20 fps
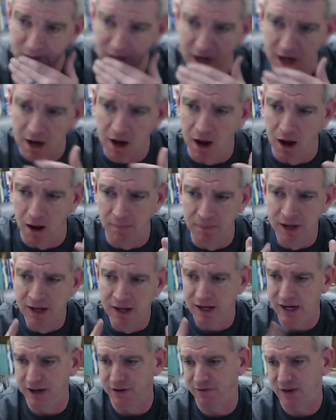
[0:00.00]

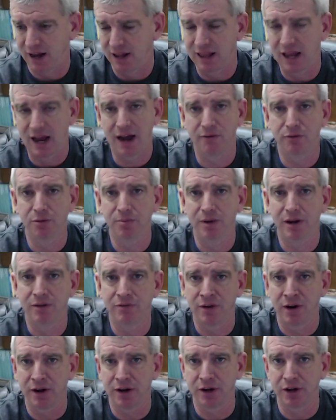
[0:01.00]
EFI Live would be a
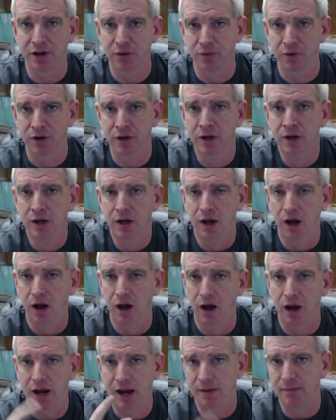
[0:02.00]
very good one.
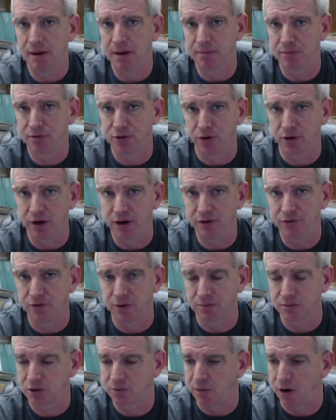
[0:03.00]
MM3
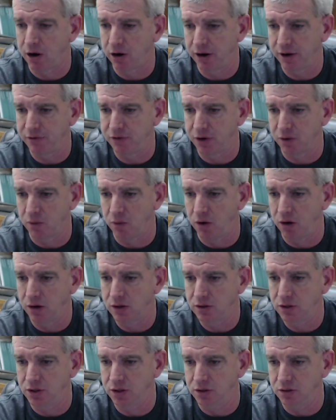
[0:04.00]
from Smarty, if you're
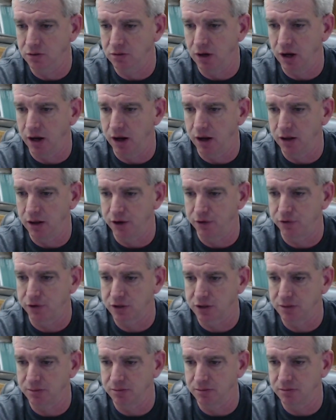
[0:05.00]
wanting to look for
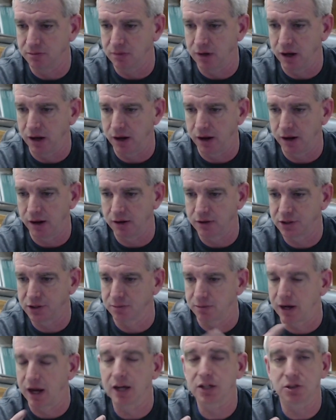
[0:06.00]

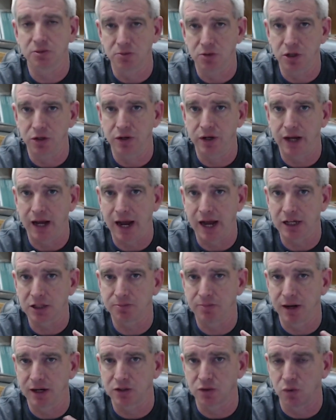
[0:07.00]
some custom tuning
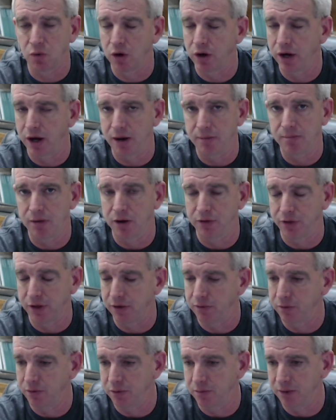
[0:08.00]
aspects or whatnot, both
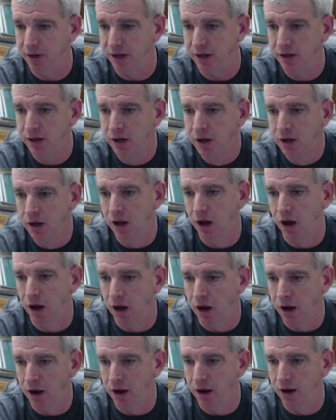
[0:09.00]
of them would be
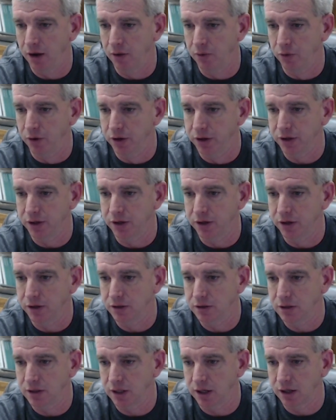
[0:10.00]
really
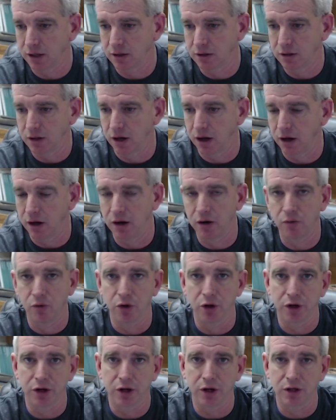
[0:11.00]
good
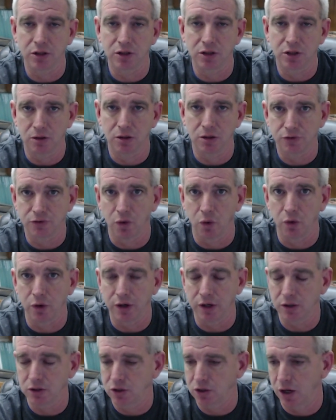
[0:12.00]
tuners for
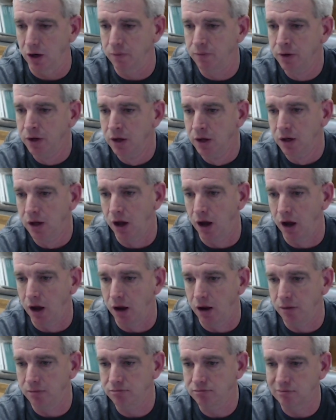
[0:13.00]
you. So
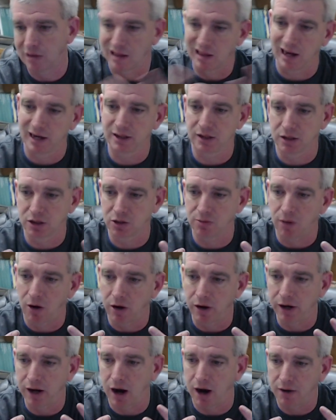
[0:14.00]
I like the
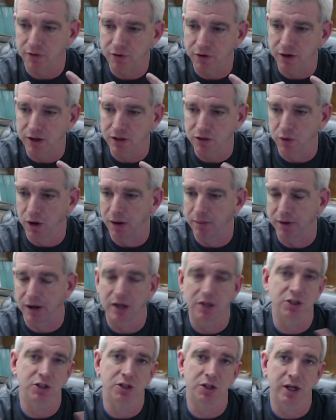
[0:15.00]
Smarty offering as well,
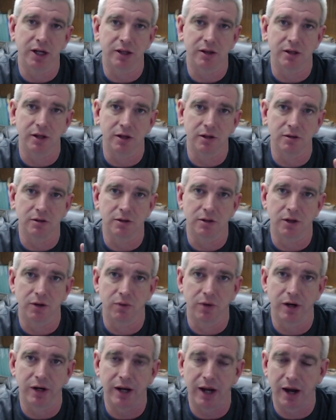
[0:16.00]
because you get the
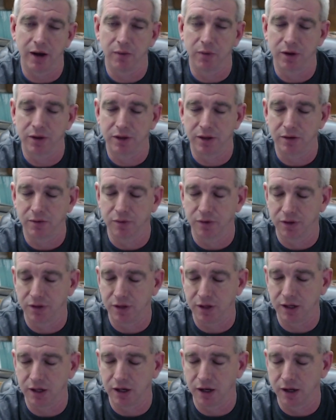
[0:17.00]
readout with it with
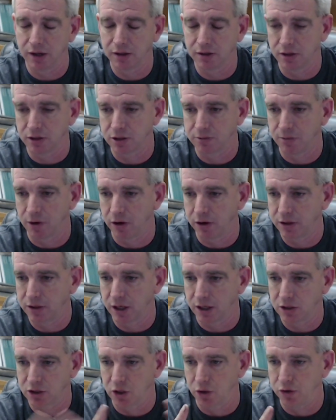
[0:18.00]
the Smarty
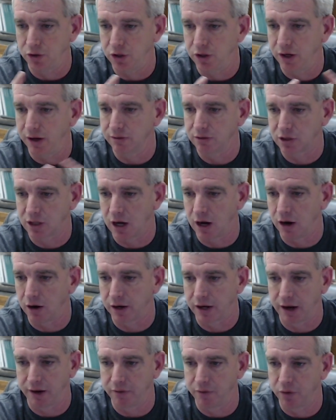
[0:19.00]
Touch. So you can give us a call,
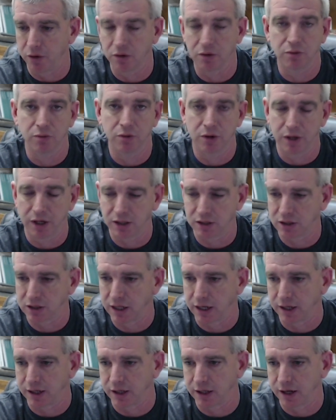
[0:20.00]
Kevin. We'll get you
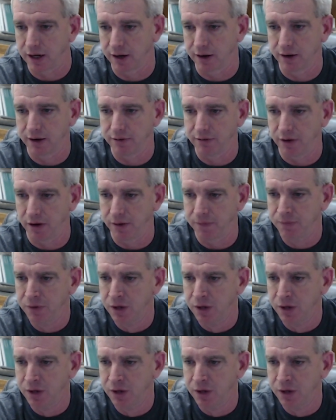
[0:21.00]
taken care of on it.